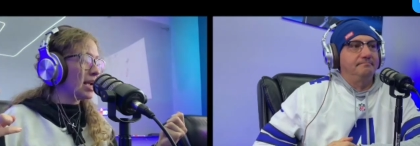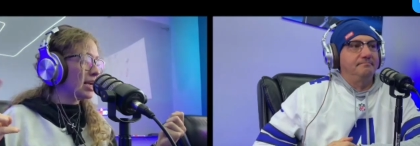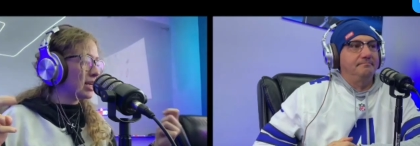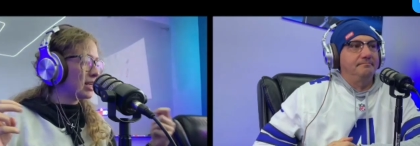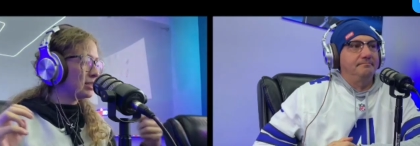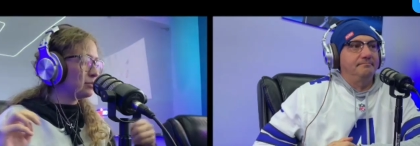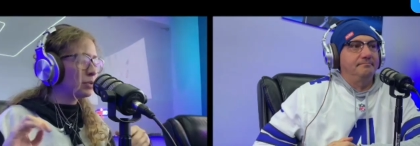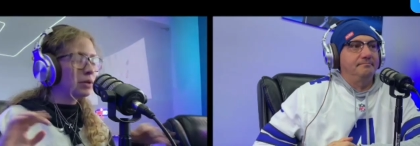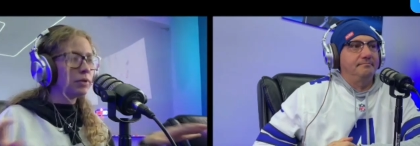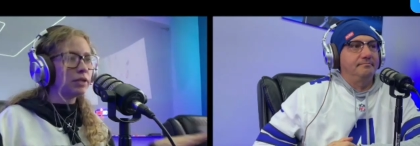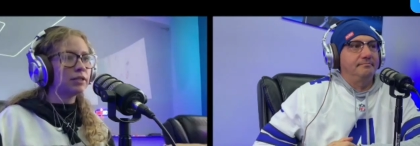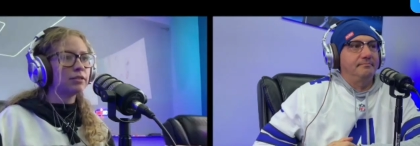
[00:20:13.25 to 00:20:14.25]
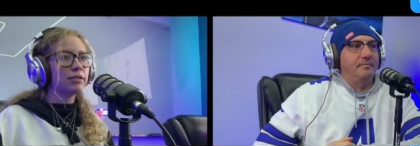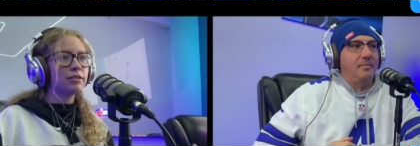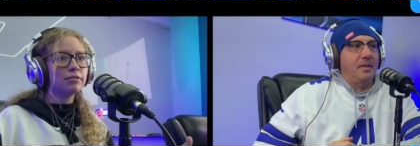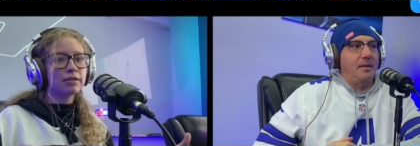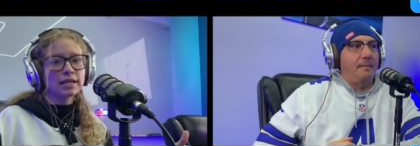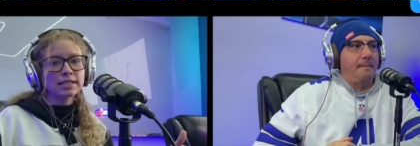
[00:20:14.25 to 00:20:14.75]
Speaker 1: And we want to know who
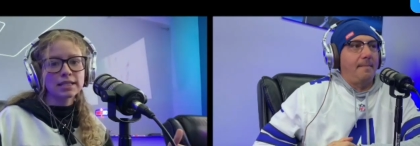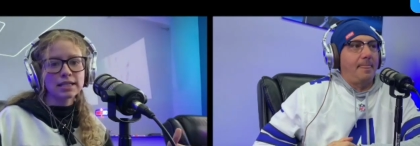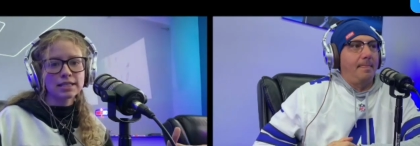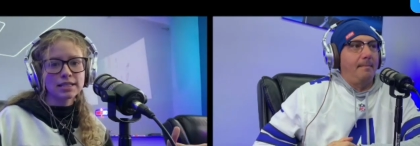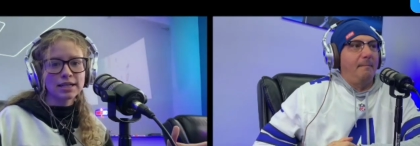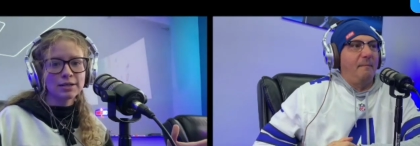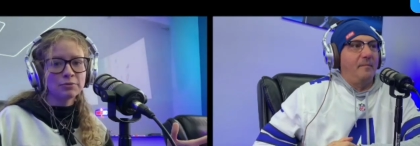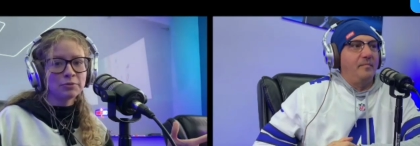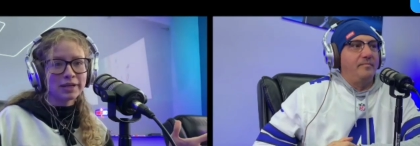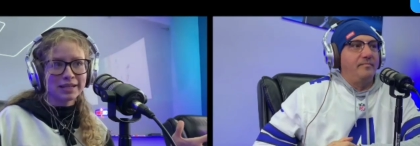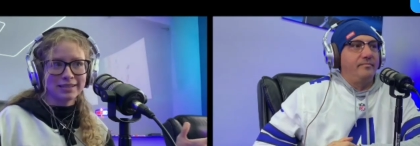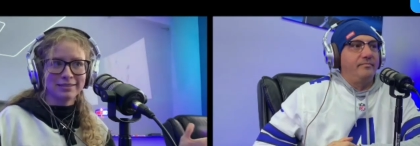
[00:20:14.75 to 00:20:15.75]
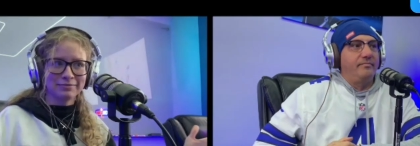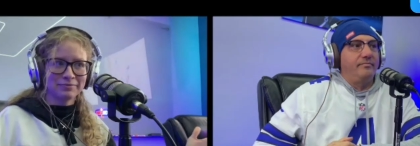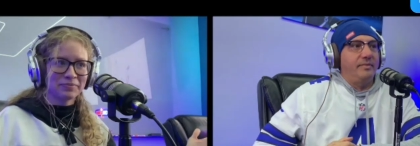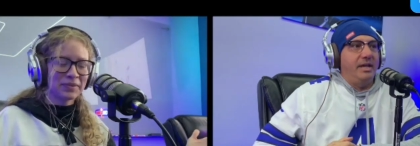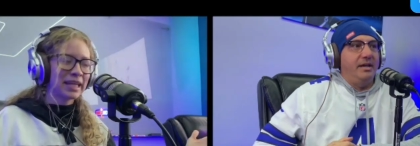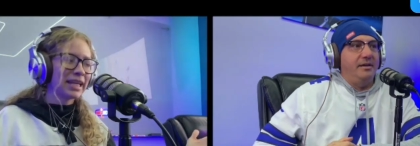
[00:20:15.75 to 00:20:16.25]
you guys think's going to win.
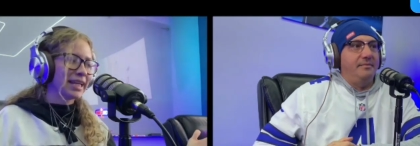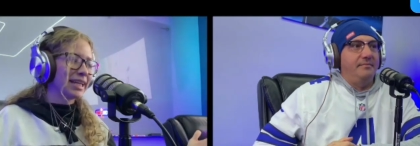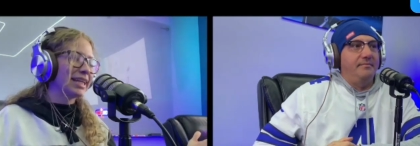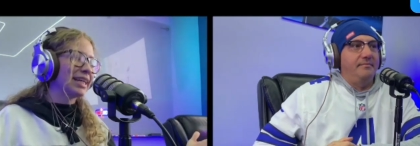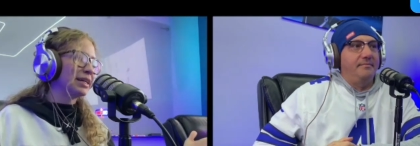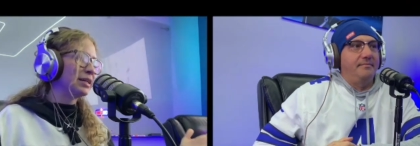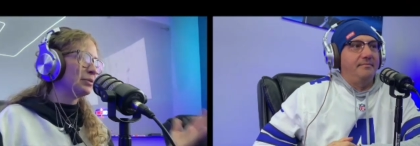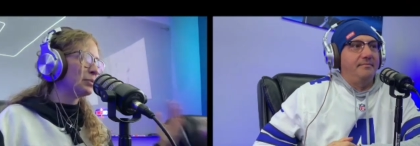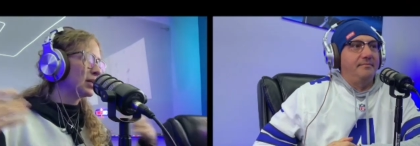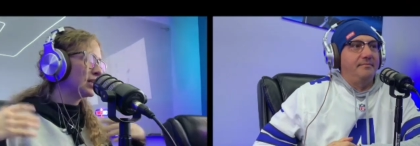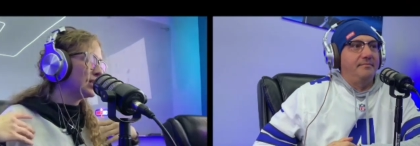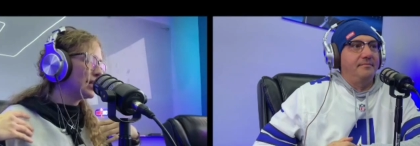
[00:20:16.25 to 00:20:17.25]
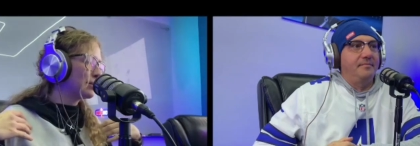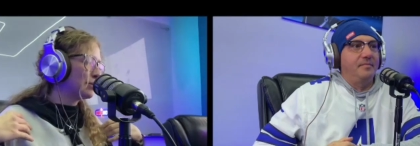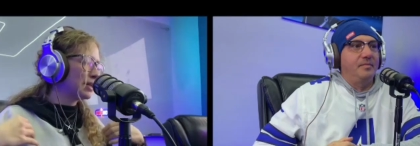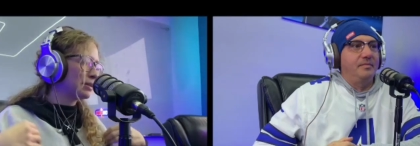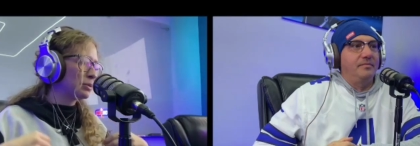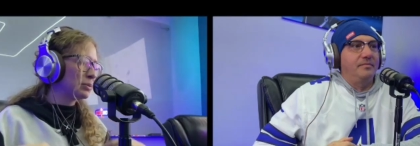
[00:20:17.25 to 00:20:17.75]
Yeah. And we're going to talk
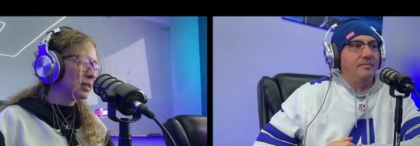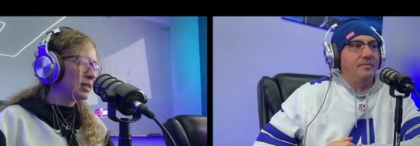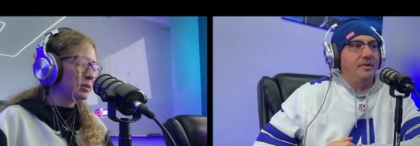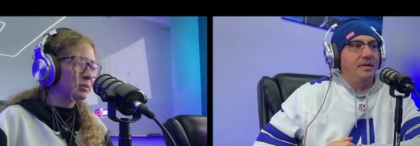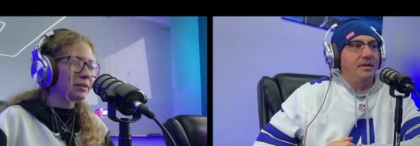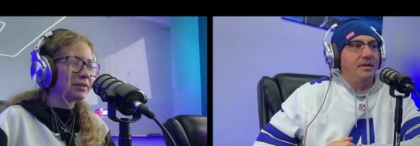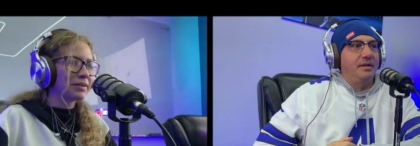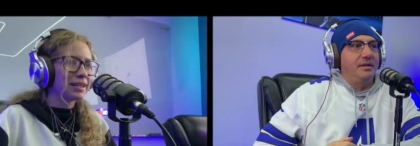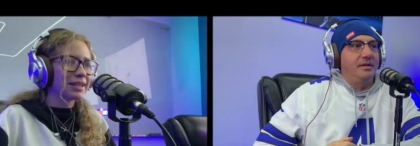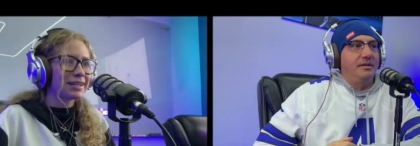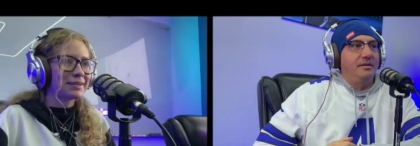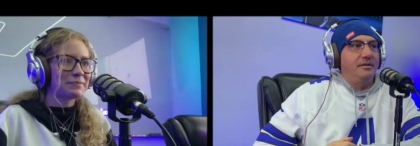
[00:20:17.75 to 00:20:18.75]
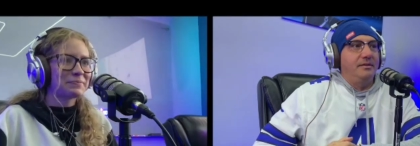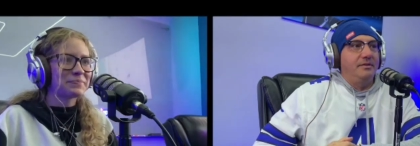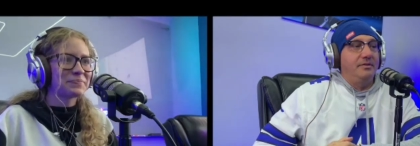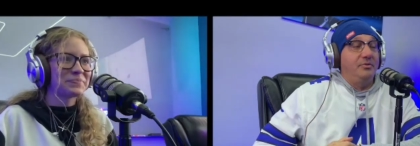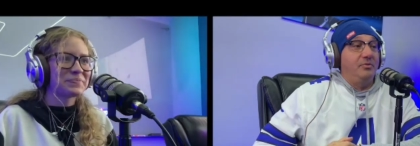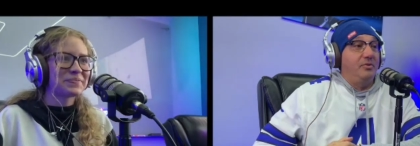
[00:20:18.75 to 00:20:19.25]
about it a little bit too. What do you think?
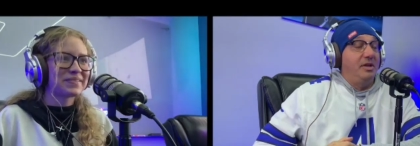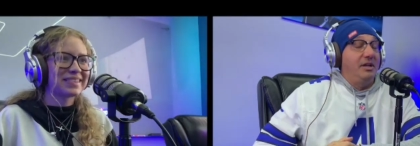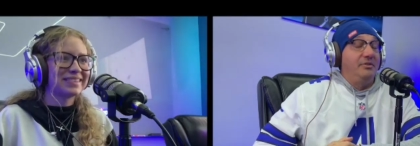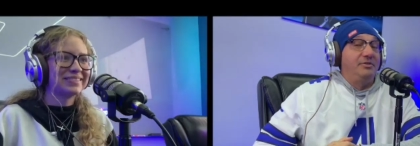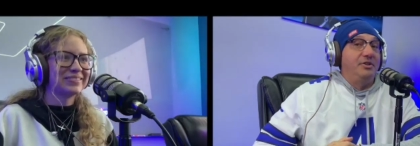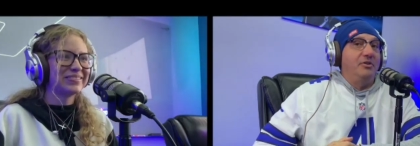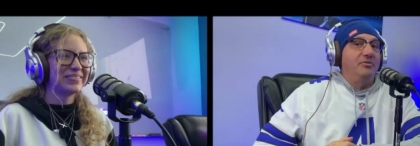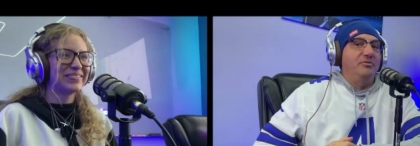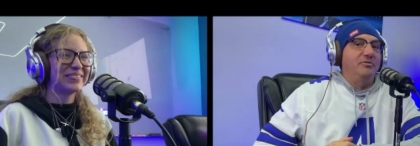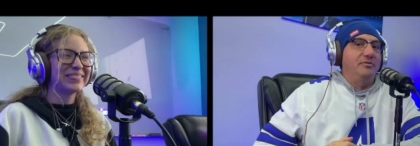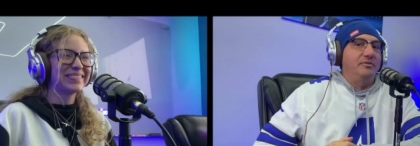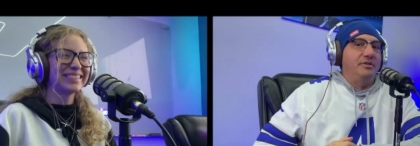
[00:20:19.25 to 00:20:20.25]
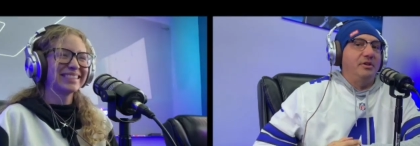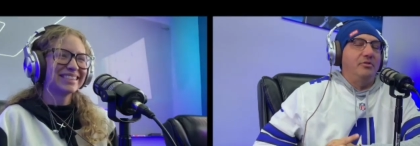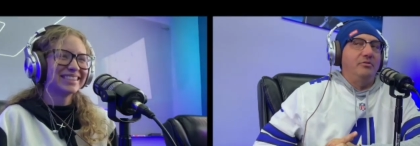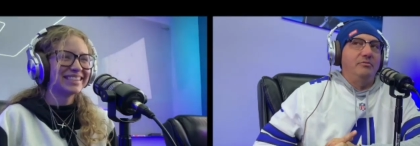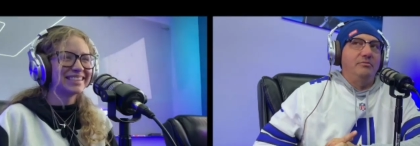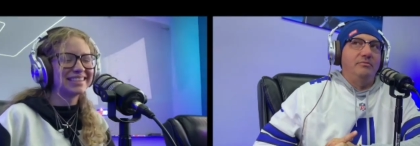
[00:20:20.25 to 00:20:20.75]
Speaker 2: Who don't
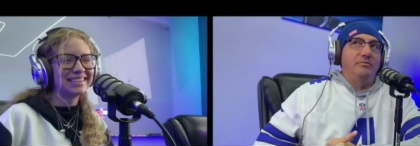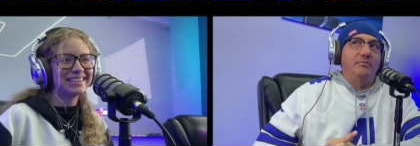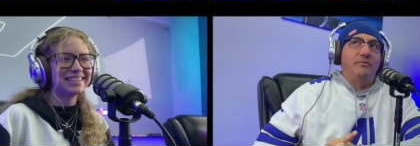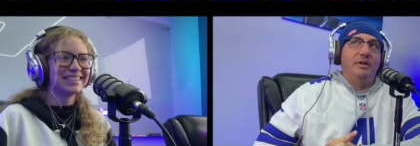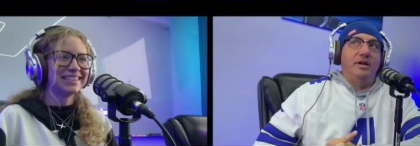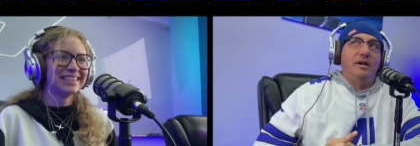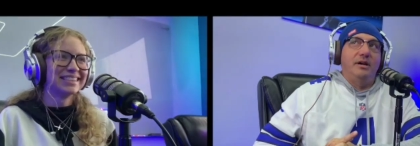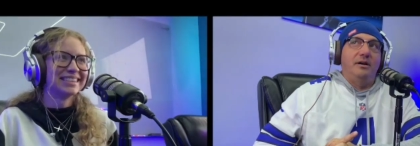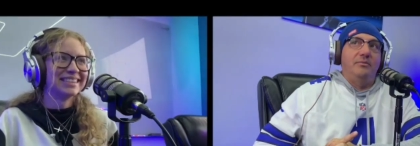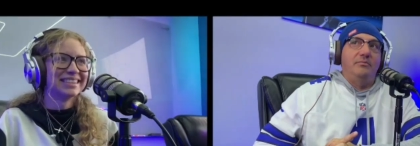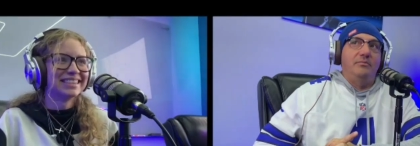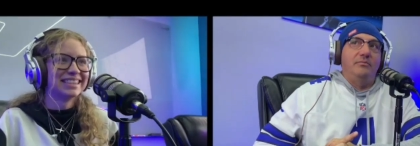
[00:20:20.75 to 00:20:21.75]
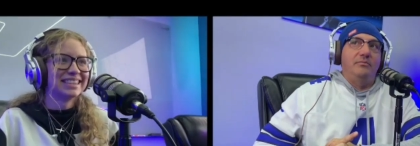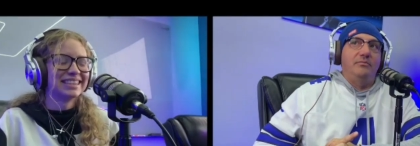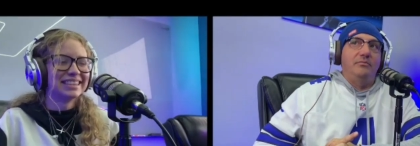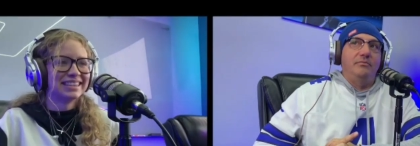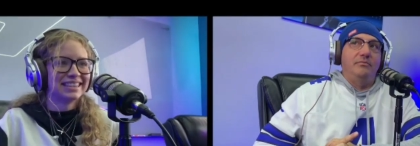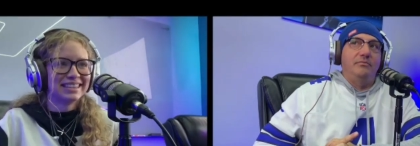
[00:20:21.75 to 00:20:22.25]
don't um
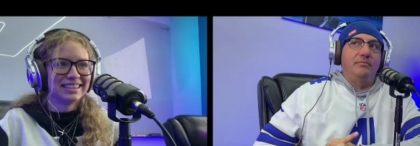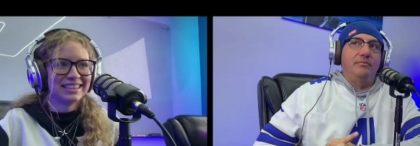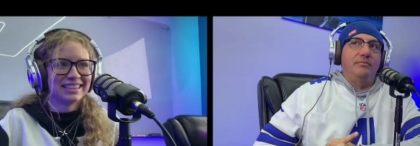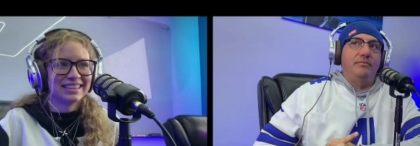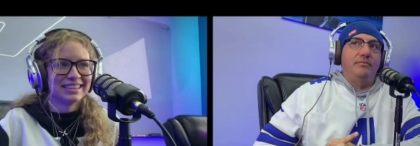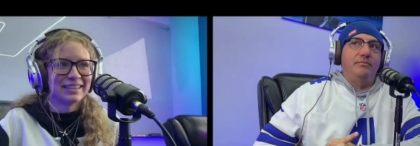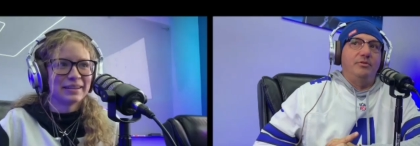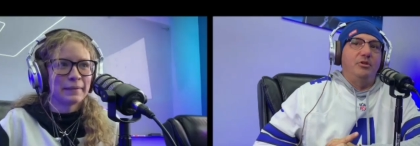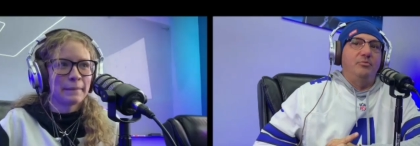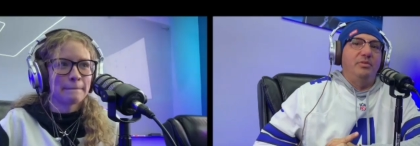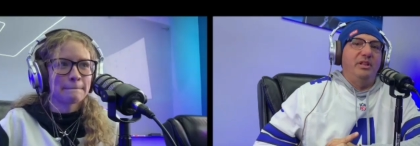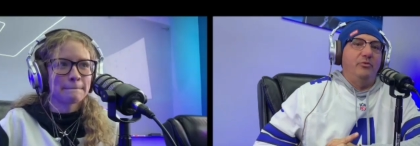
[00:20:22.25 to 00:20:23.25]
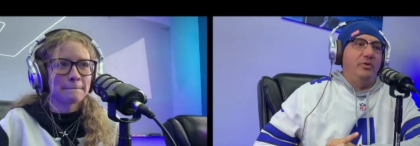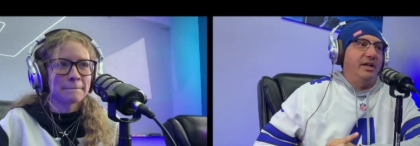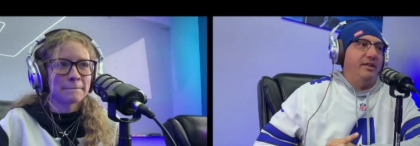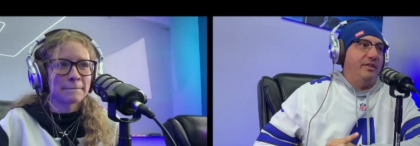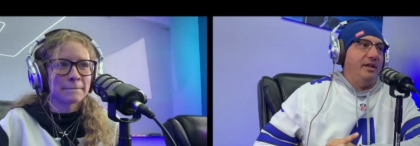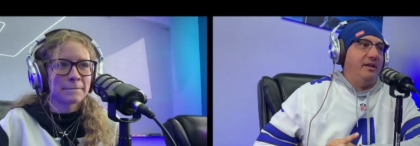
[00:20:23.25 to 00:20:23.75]
don't believe what I
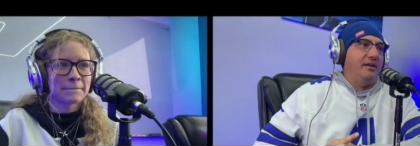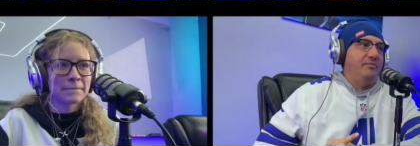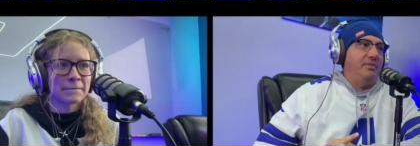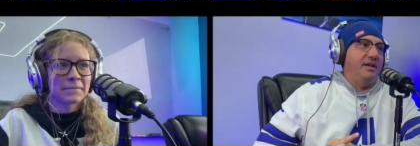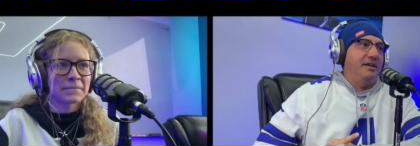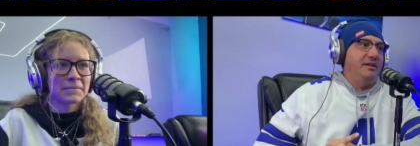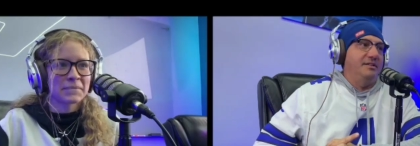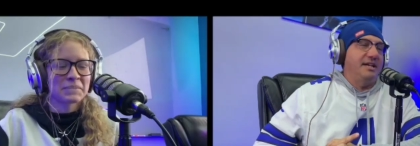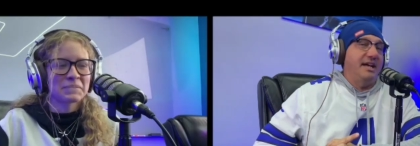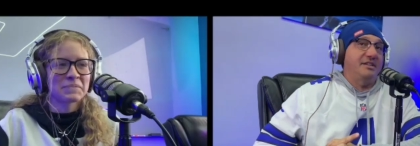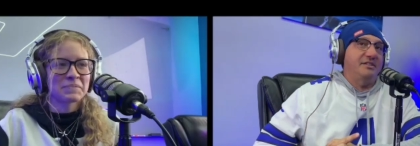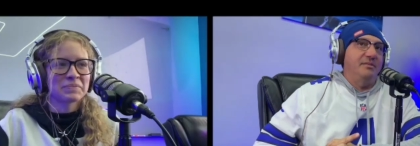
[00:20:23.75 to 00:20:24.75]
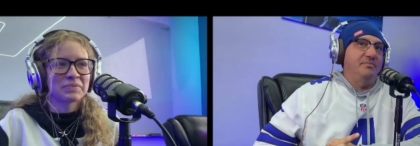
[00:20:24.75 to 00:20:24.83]
think because I actually